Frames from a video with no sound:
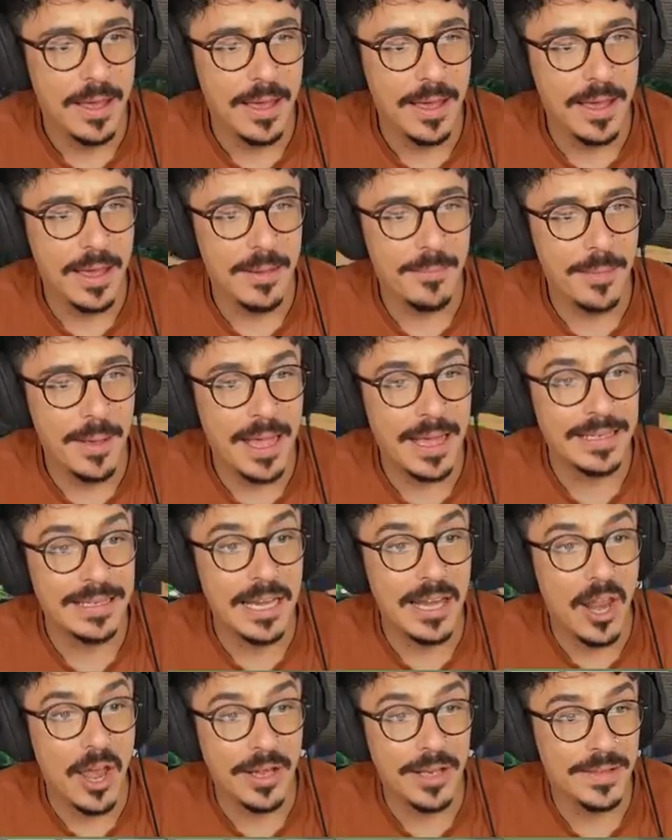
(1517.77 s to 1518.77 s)
Um,
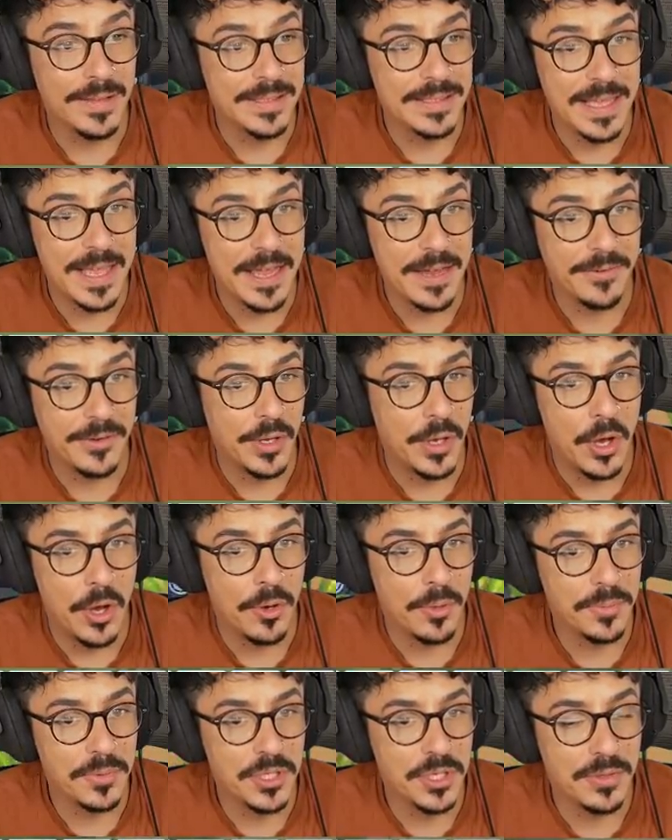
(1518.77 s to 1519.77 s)
and light this area
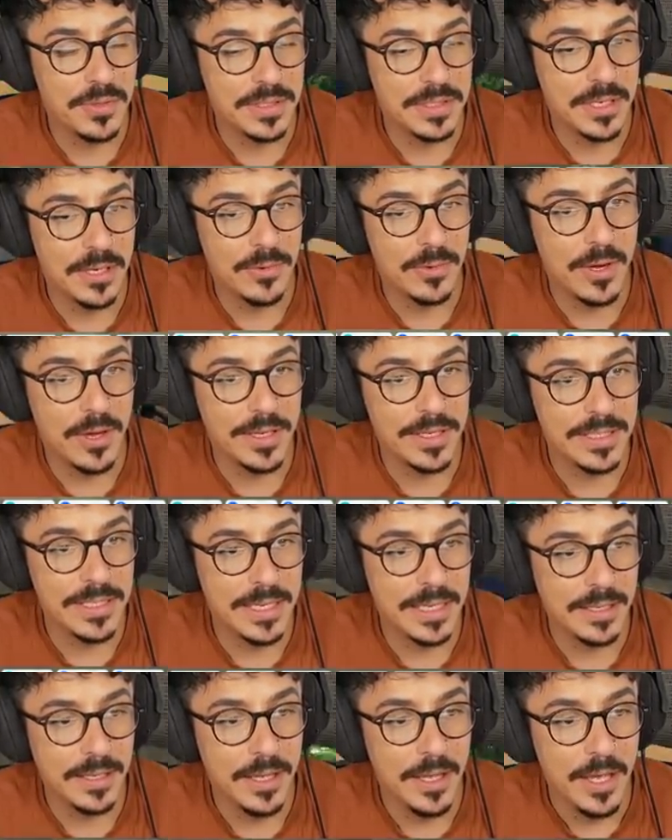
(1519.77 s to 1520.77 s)
up too. There's no
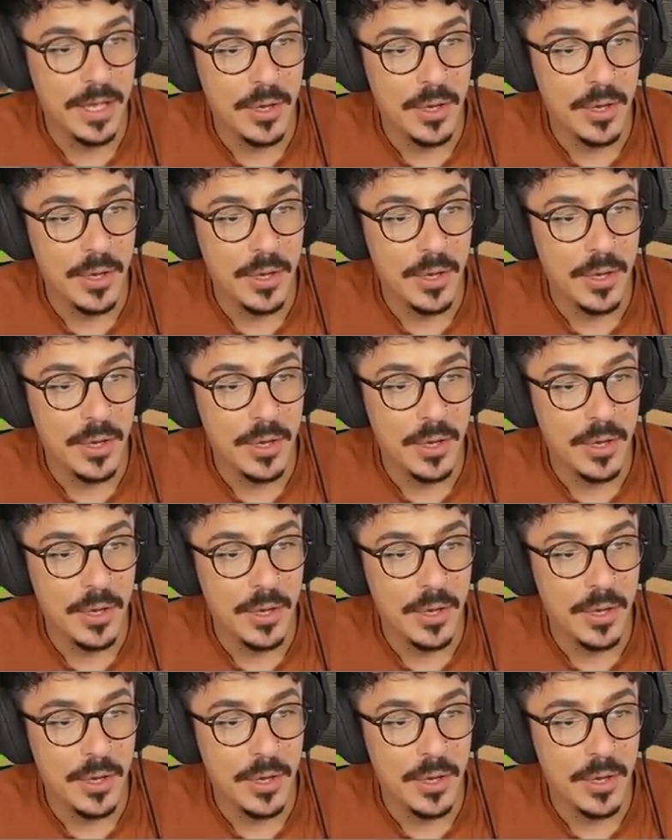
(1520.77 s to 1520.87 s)
lighting.